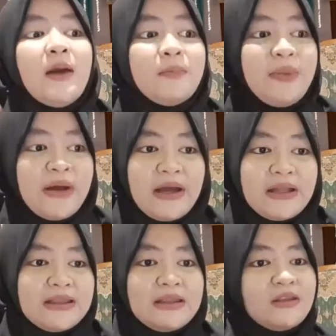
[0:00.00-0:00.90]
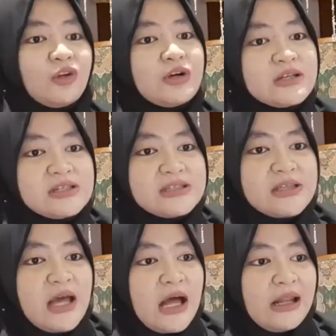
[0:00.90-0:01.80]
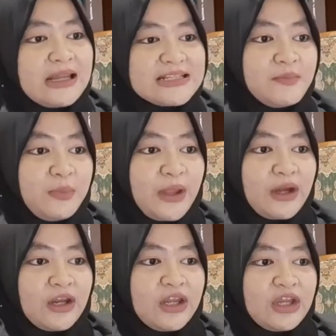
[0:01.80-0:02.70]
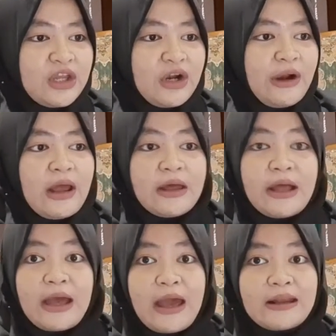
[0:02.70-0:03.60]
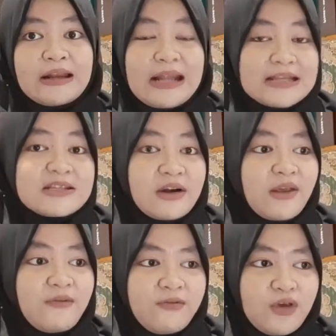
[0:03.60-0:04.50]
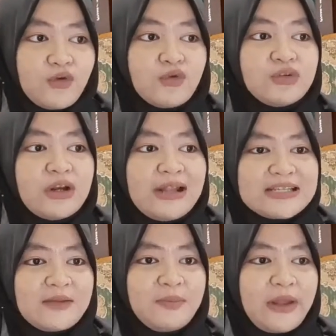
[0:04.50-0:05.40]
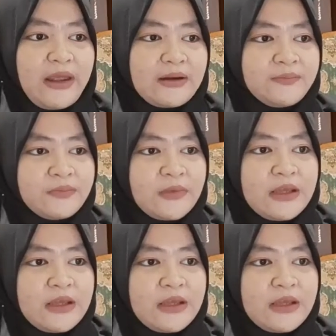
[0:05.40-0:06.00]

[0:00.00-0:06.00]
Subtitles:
but there's a lesson plan in here, and let's review the lesson plan.